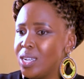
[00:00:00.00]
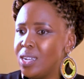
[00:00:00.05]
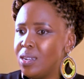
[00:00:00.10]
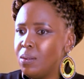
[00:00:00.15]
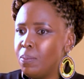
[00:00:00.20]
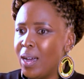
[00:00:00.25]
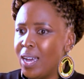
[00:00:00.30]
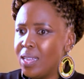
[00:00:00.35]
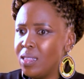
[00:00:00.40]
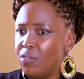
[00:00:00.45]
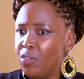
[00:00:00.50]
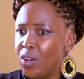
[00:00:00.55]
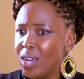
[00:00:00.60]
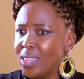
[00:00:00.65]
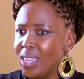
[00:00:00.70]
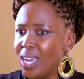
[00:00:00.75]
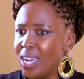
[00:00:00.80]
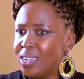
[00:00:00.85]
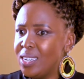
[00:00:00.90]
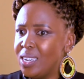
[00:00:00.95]
triggered by
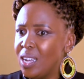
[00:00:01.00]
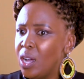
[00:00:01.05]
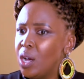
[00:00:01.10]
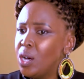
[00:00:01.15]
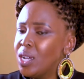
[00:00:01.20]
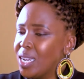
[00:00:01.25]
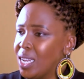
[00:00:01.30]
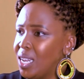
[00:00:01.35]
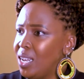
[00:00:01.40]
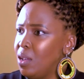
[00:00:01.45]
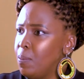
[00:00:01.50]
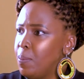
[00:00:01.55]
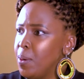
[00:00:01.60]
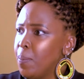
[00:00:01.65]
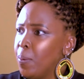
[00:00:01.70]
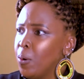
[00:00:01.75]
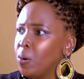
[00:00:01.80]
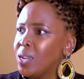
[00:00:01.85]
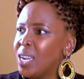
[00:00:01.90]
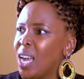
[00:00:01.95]
the fact that
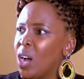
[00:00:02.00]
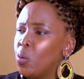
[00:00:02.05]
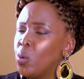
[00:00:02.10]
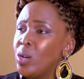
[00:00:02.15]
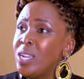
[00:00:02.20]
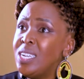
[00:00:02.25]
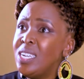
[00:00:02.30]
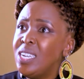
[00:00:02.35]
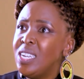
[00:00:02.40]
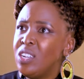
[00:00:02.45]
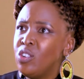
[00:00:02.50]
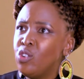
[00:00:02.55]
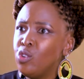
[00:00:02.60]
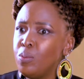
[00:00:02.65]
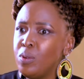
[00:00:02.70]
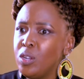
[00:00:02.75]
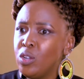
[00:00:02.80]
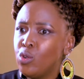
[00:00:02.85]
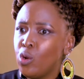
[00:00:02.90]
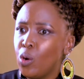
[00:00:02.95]
really people now we
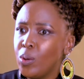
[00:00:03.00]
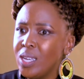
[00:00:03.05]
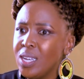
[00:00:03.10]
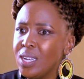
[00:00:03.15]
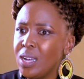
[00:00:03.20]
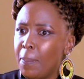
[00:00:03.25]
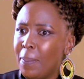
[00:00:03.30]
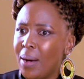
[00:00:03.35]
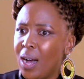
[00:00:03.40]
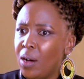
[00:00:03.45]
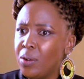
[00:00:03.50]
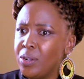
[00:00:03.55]
need to be talking